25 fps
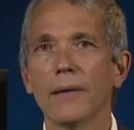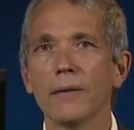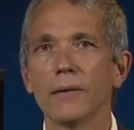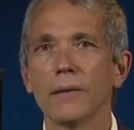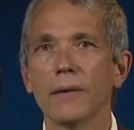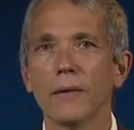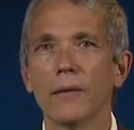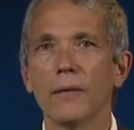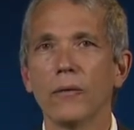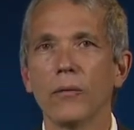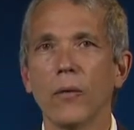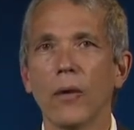
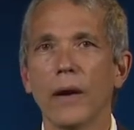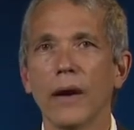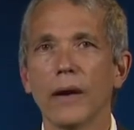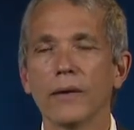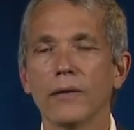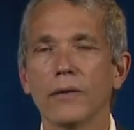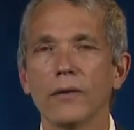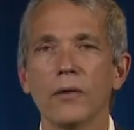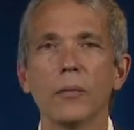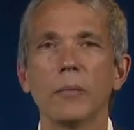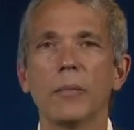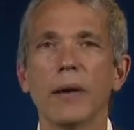of
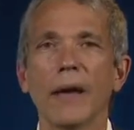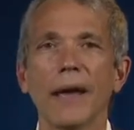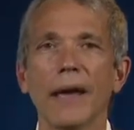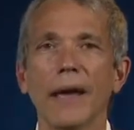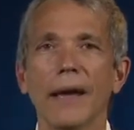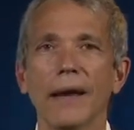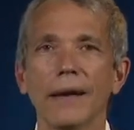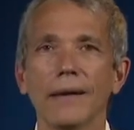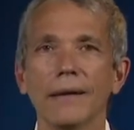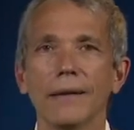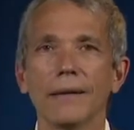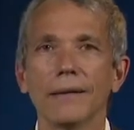what you
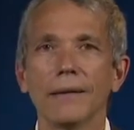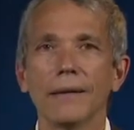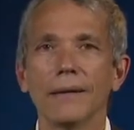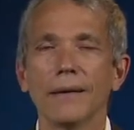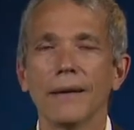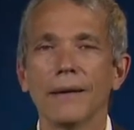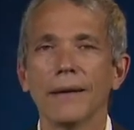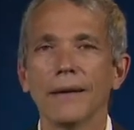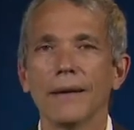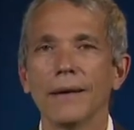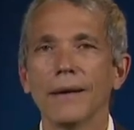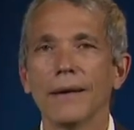paid.
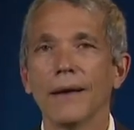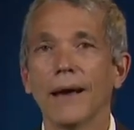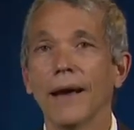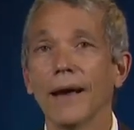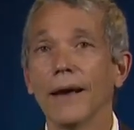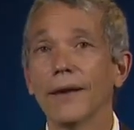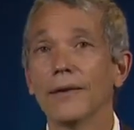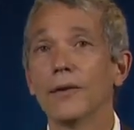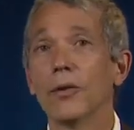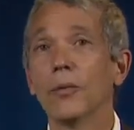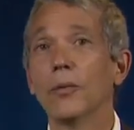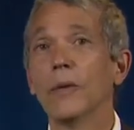Uh,
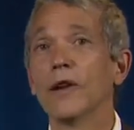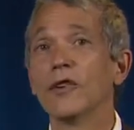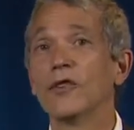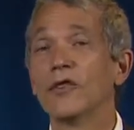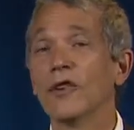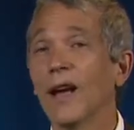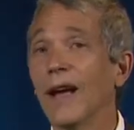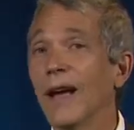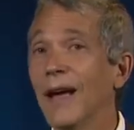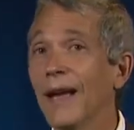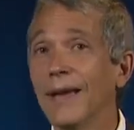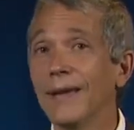to which
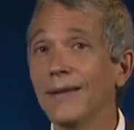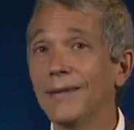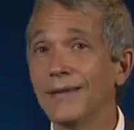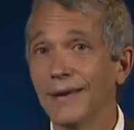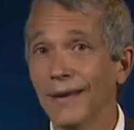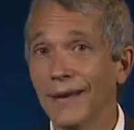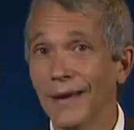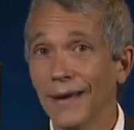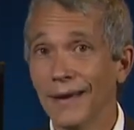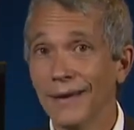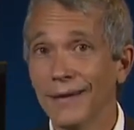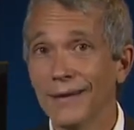I
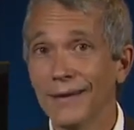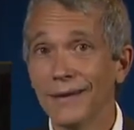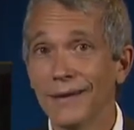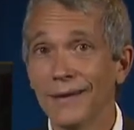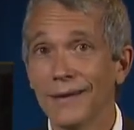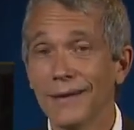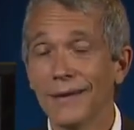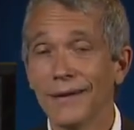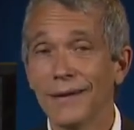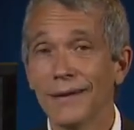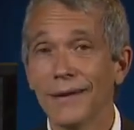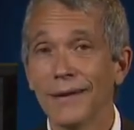said,
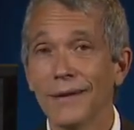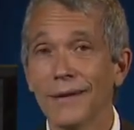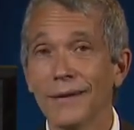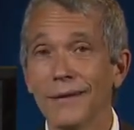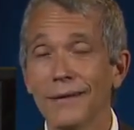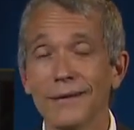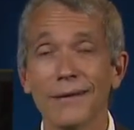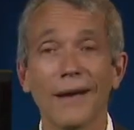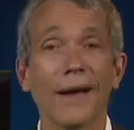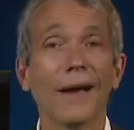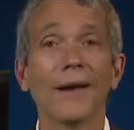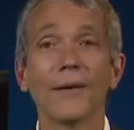
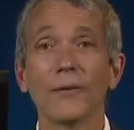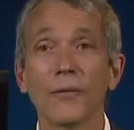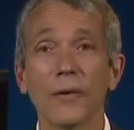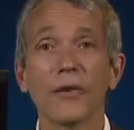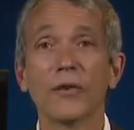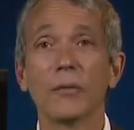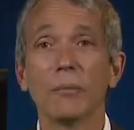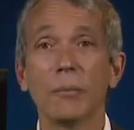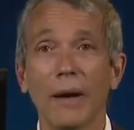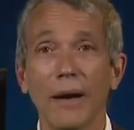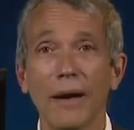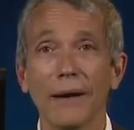Non
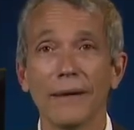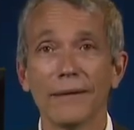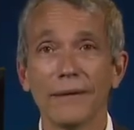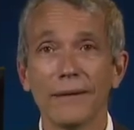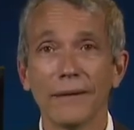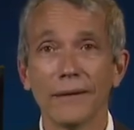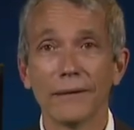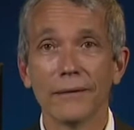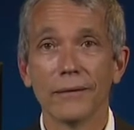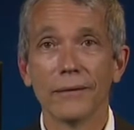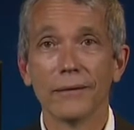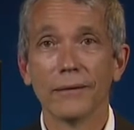
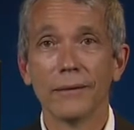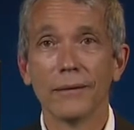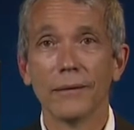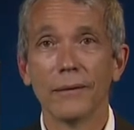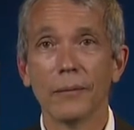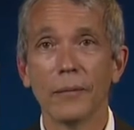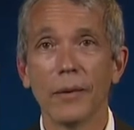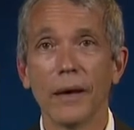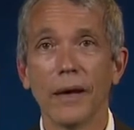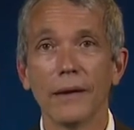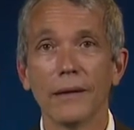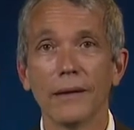responsive.
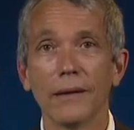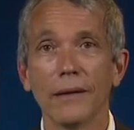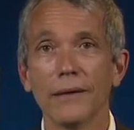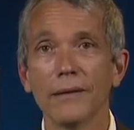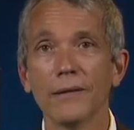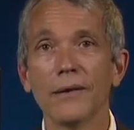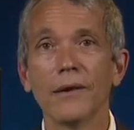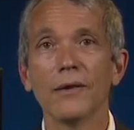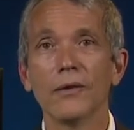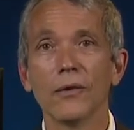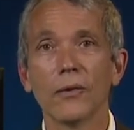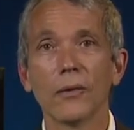But is
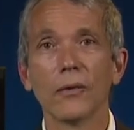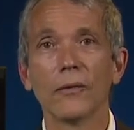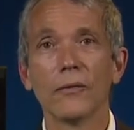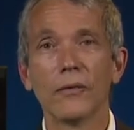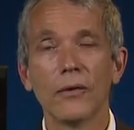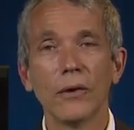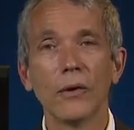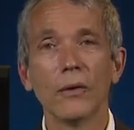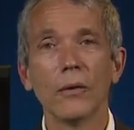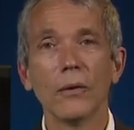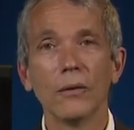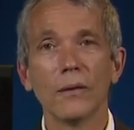it your
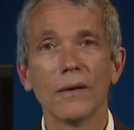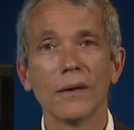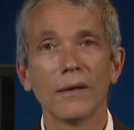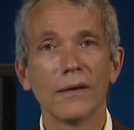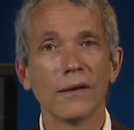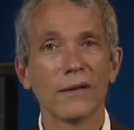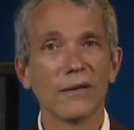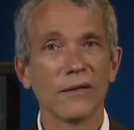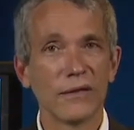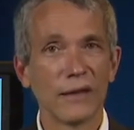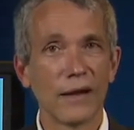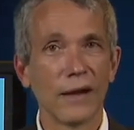view that the
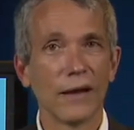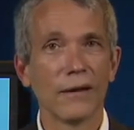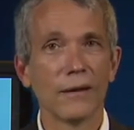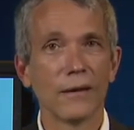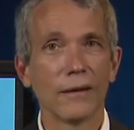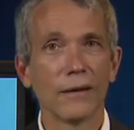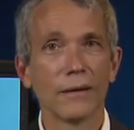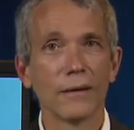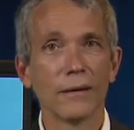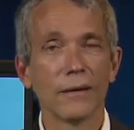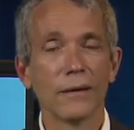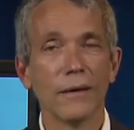
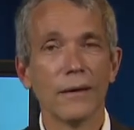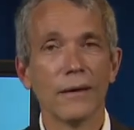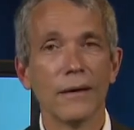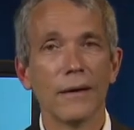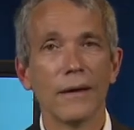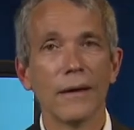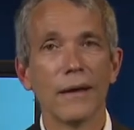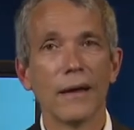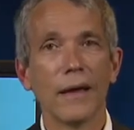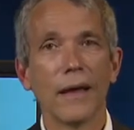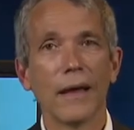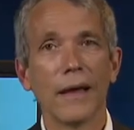seller
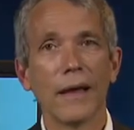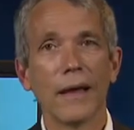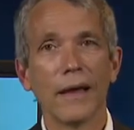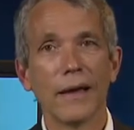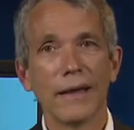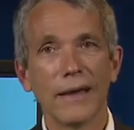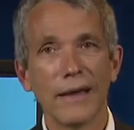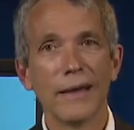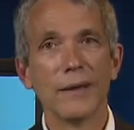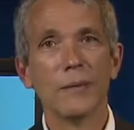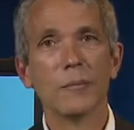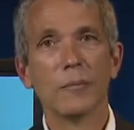uh,
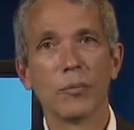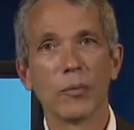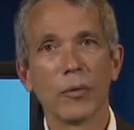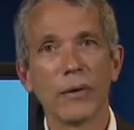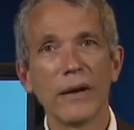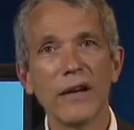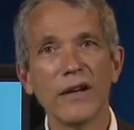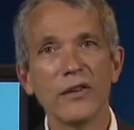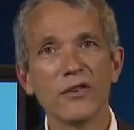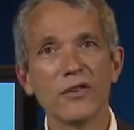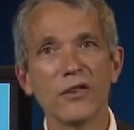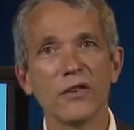in
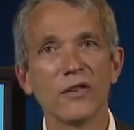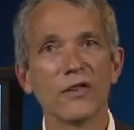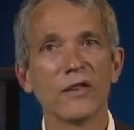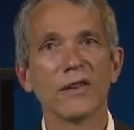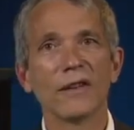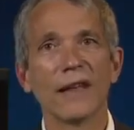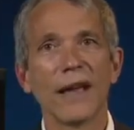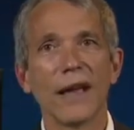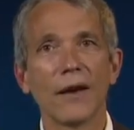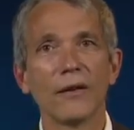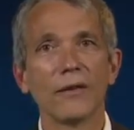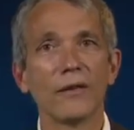breach is
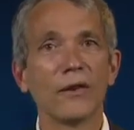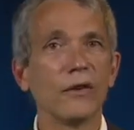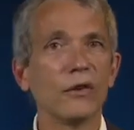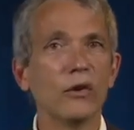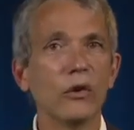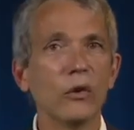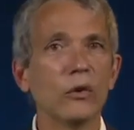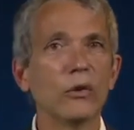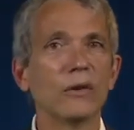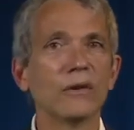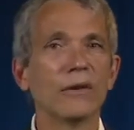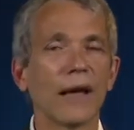allowed to
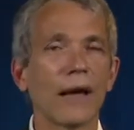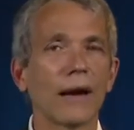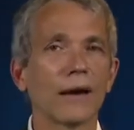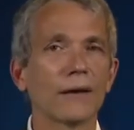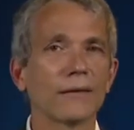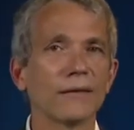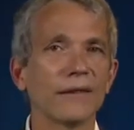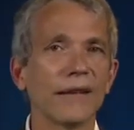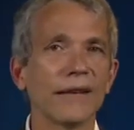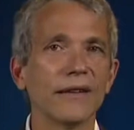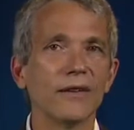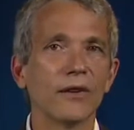
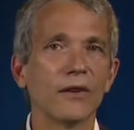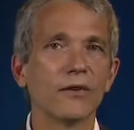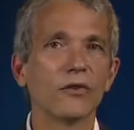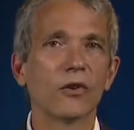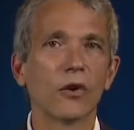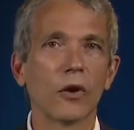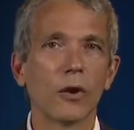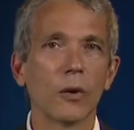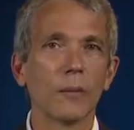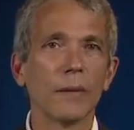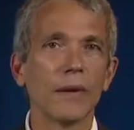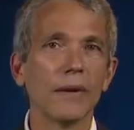unilaterally
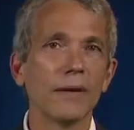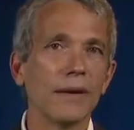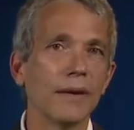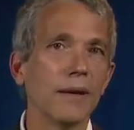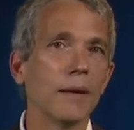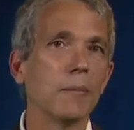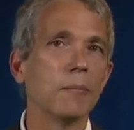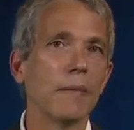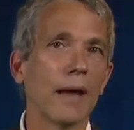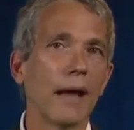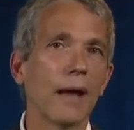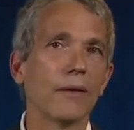determine the
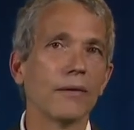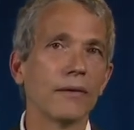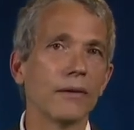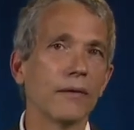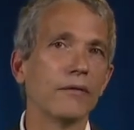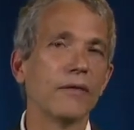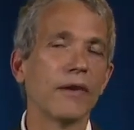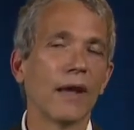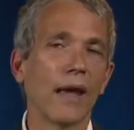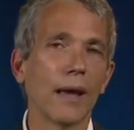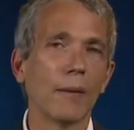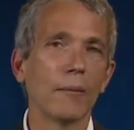amount of
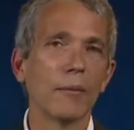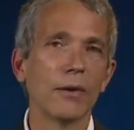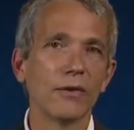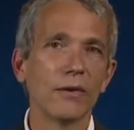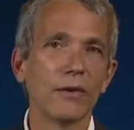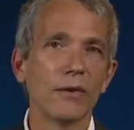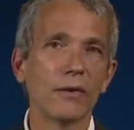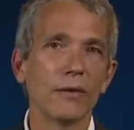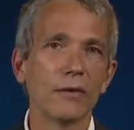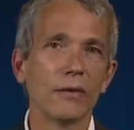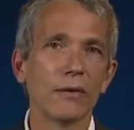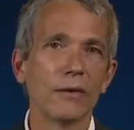
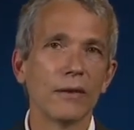damages,